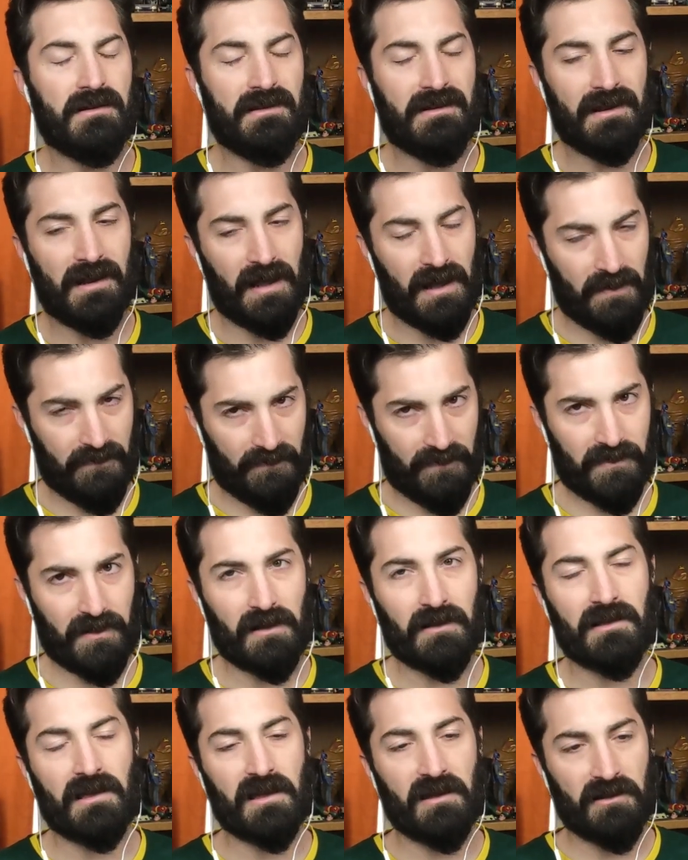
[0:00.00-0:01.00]

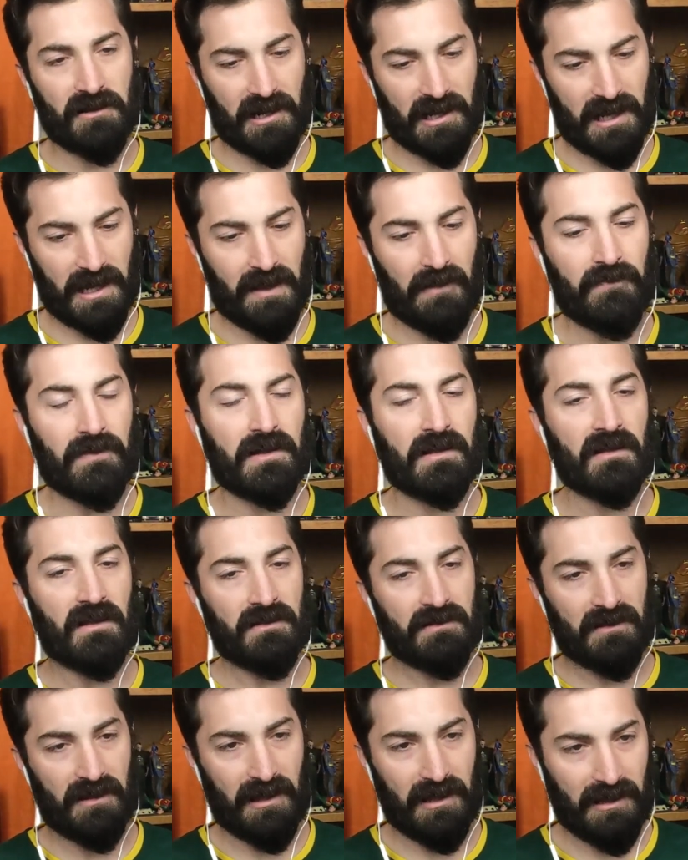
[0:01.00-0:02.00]
Definitely gonna have to
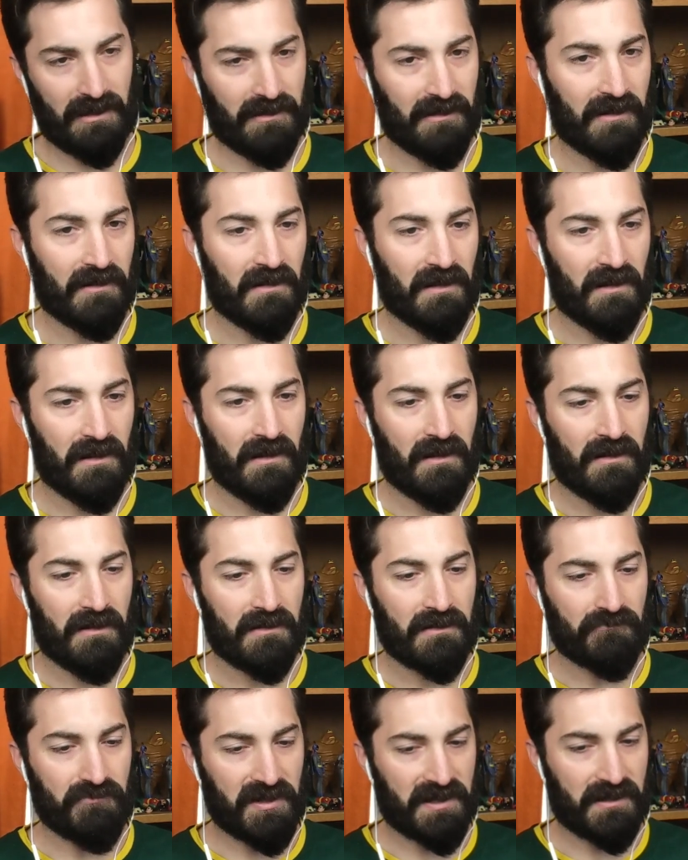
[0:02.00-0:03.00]
get that,
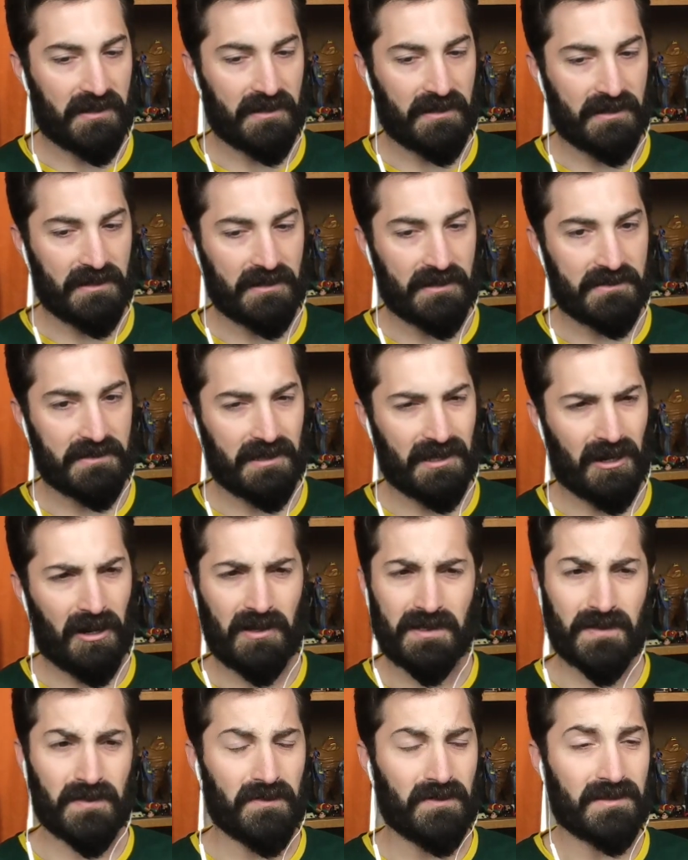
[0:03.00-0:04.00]
because it
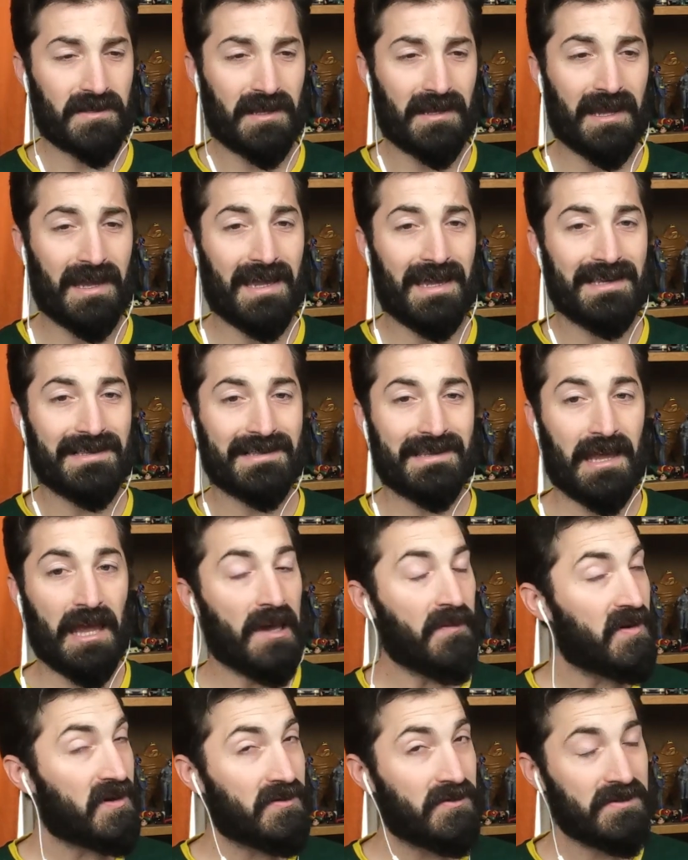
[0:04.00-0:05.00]
also looks like an Ace
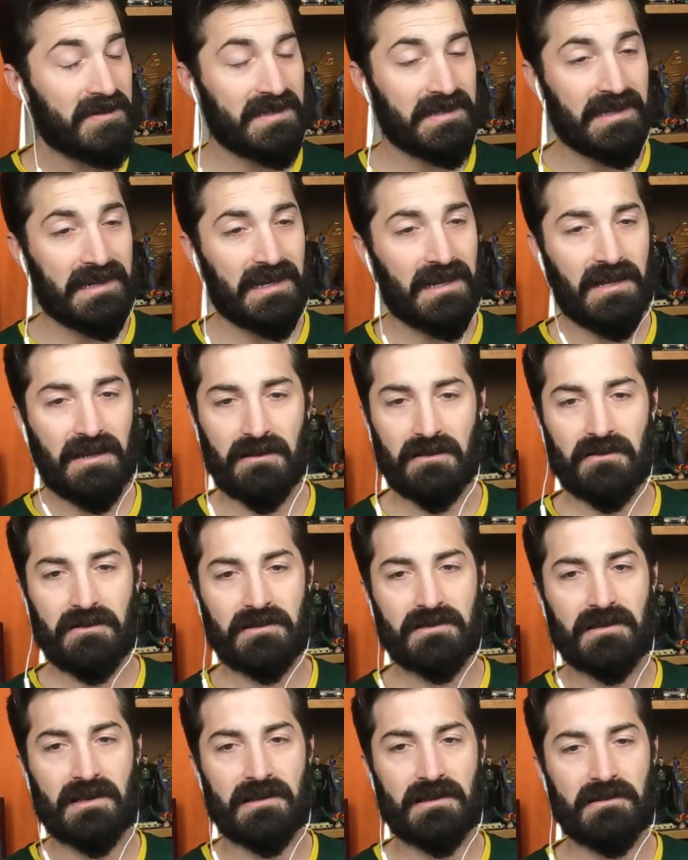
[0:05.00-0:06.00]
Chemical scene. It
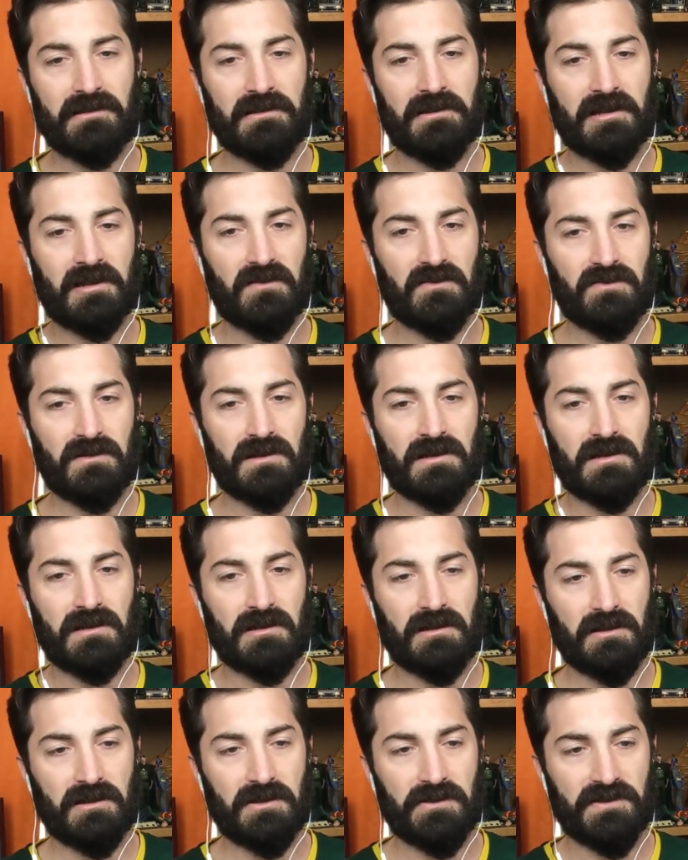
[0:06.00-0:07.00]
looks like it could
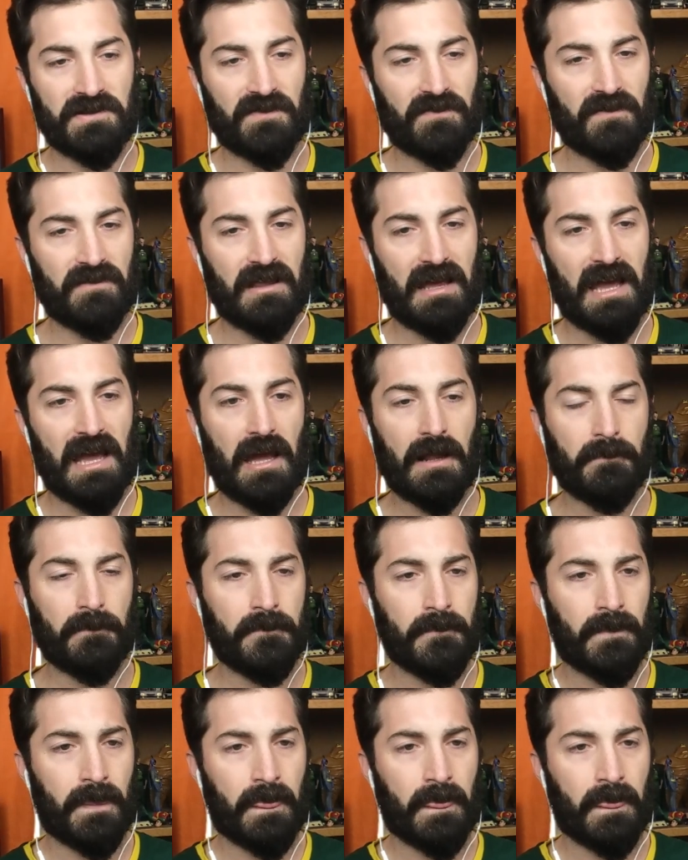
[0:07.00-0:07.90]
be used for that.